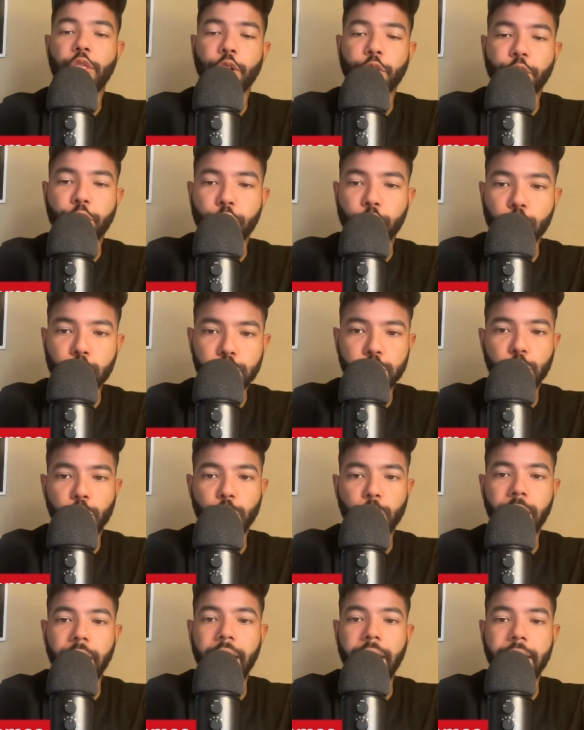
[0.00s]
the first
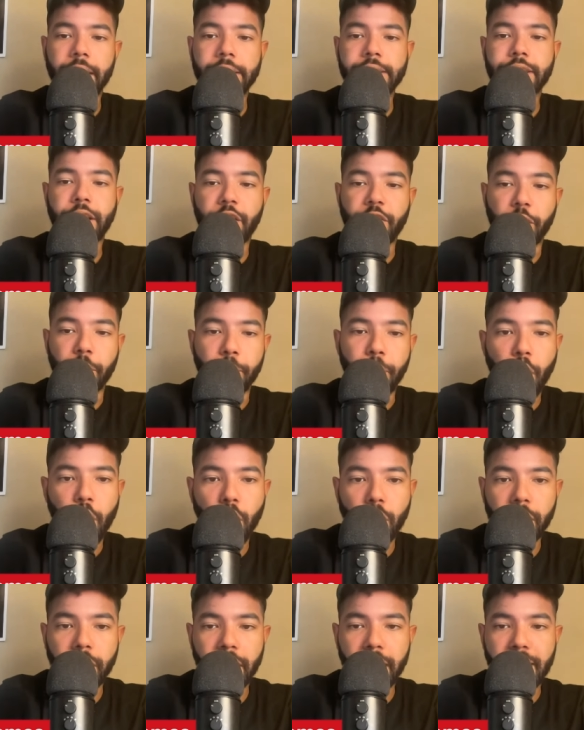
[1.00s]
three innings of a
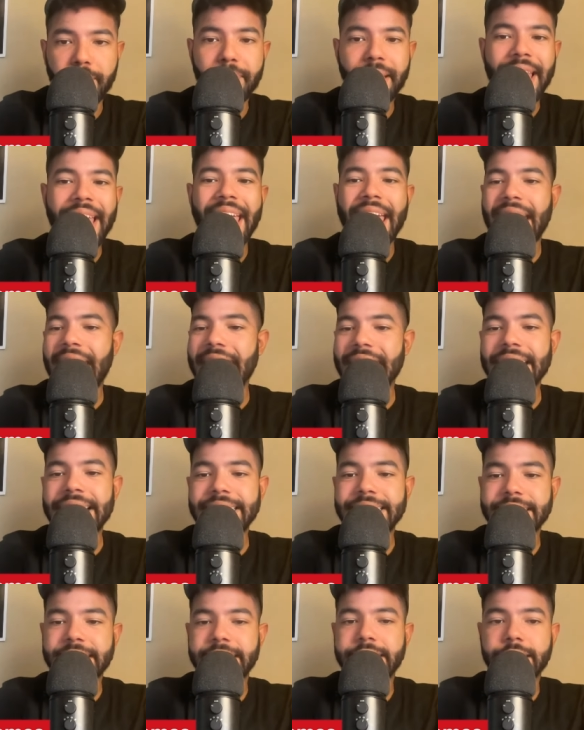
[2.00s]
ball game,
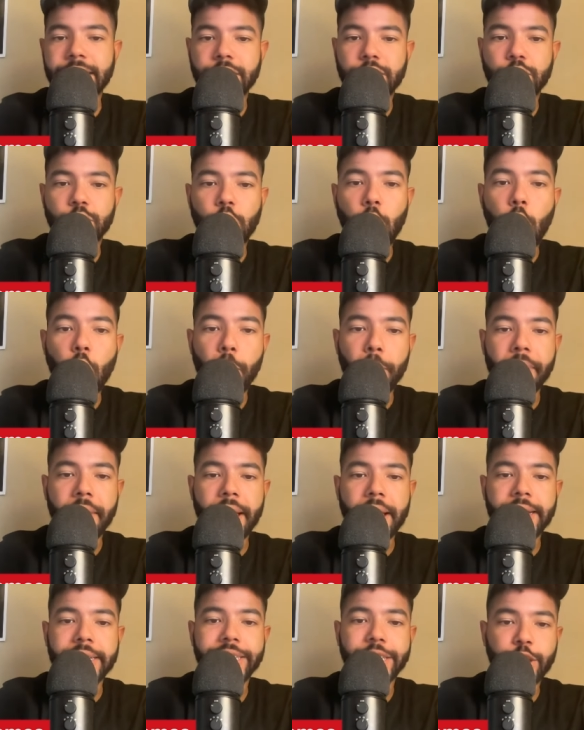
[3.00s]
862
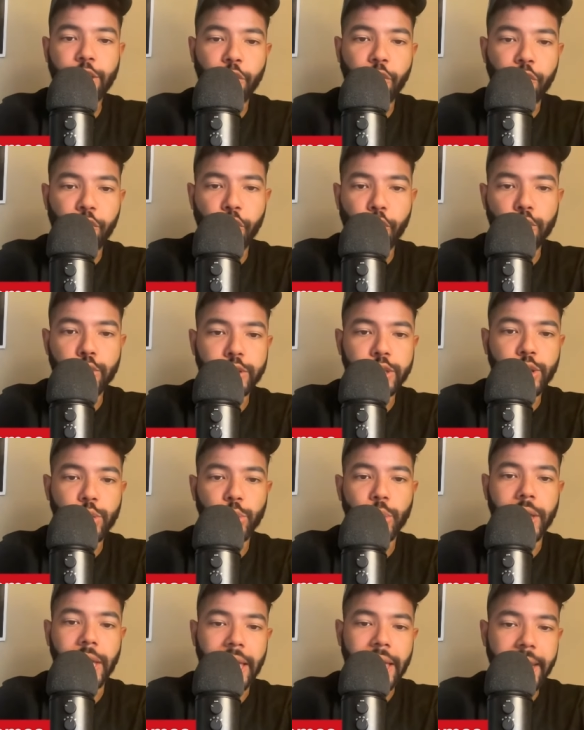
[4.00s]
OPS the first
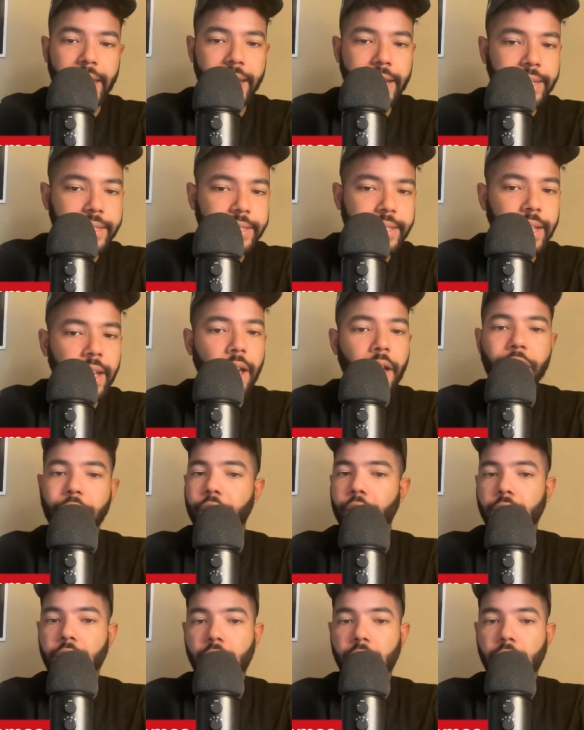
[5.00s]
three innings. The